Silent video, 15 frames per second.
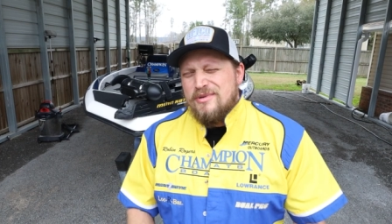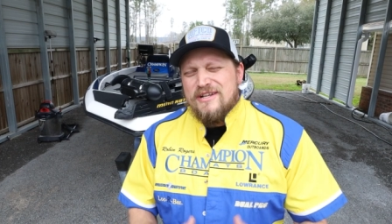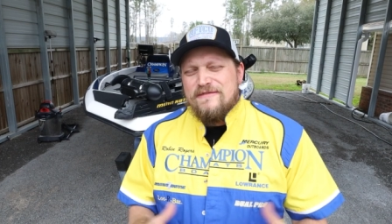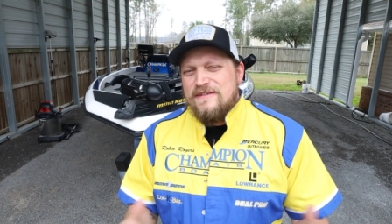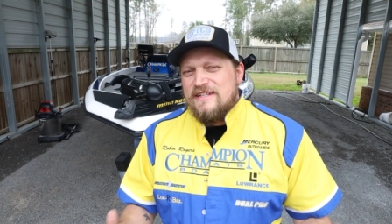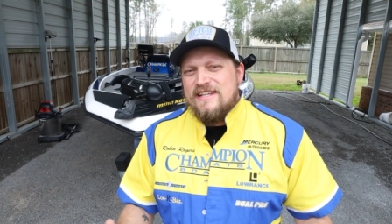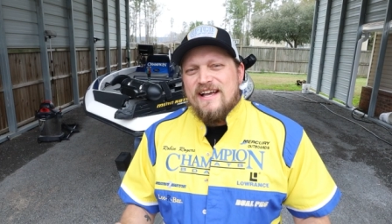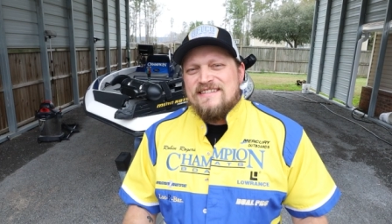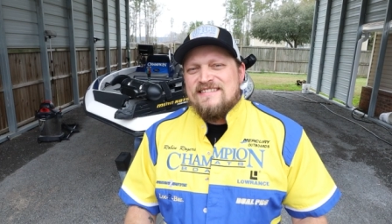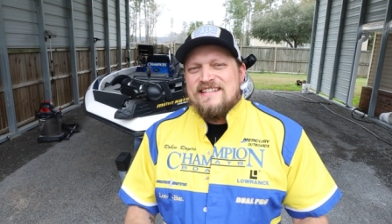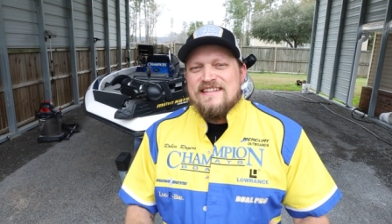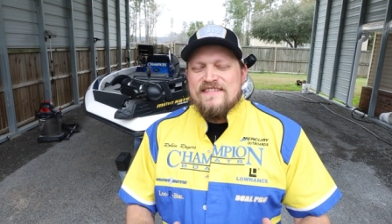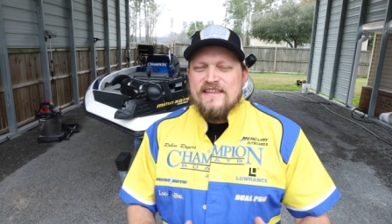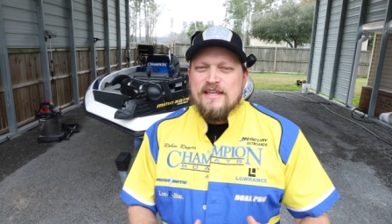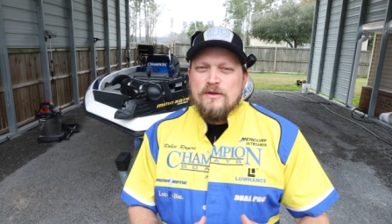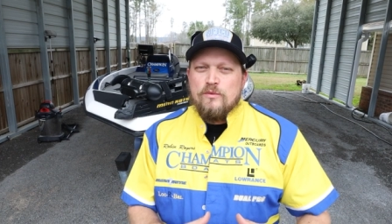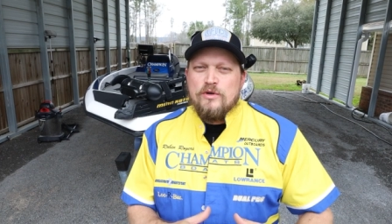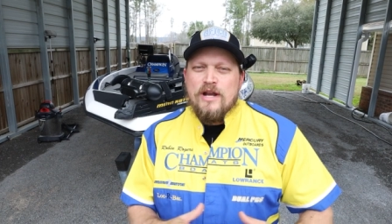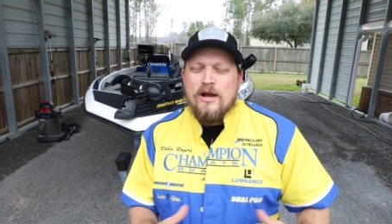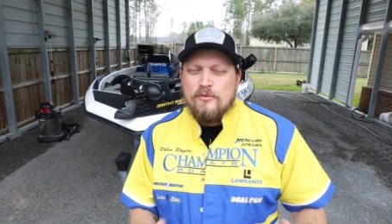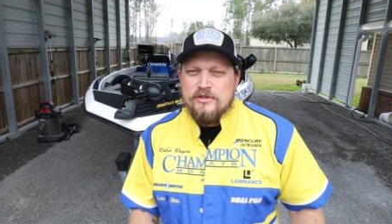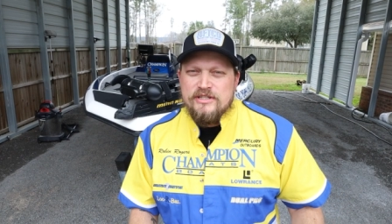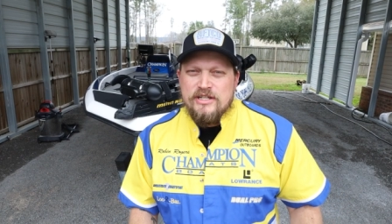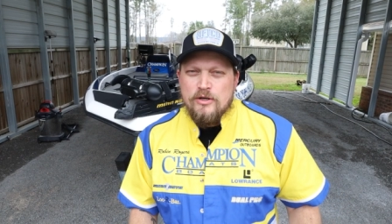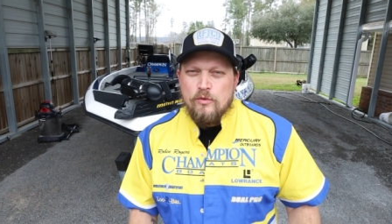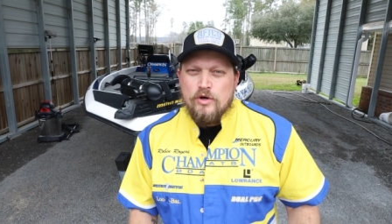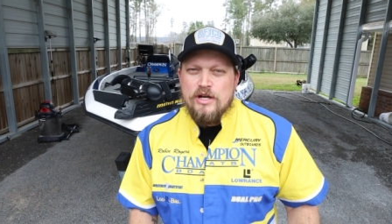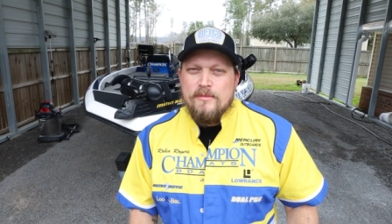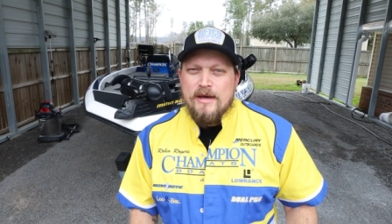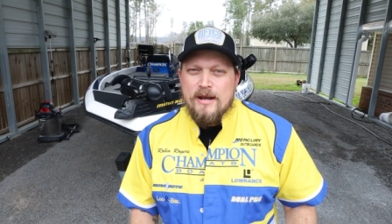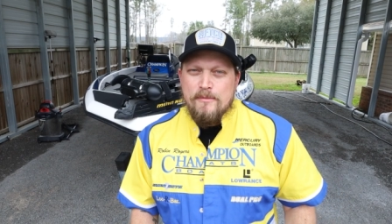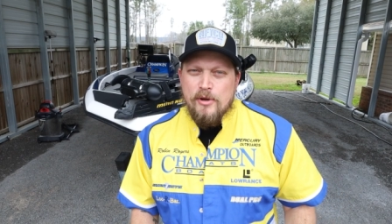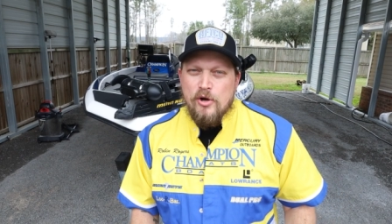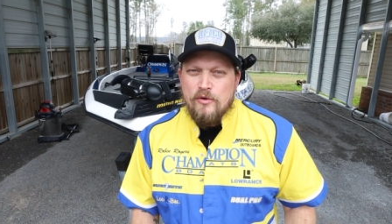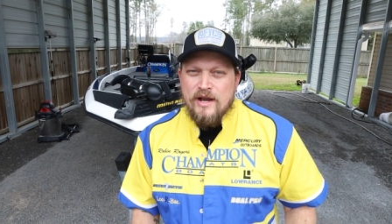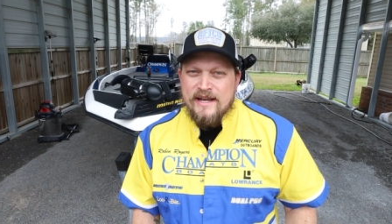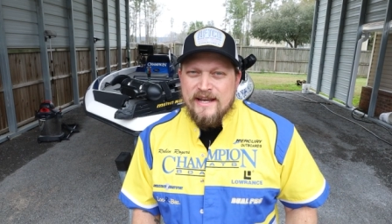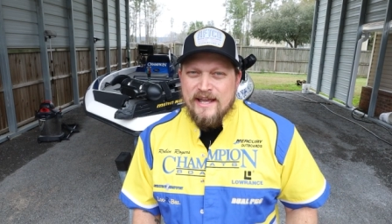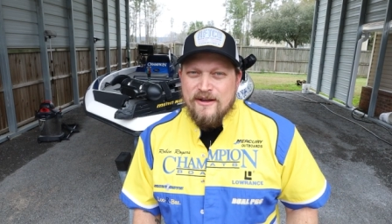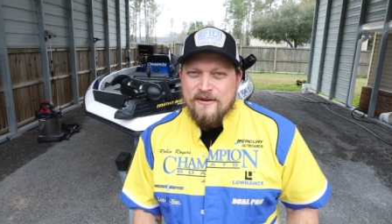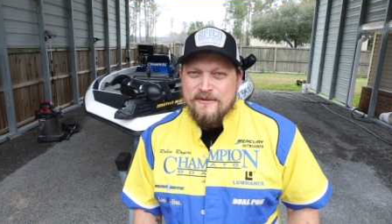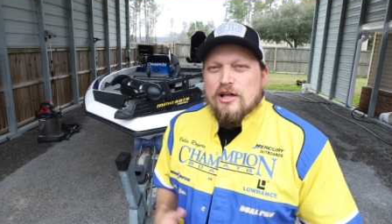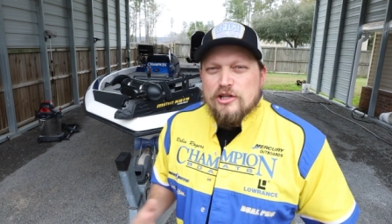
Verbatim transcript: But if it doesn't, then we're not really gonna worry about a boat right now.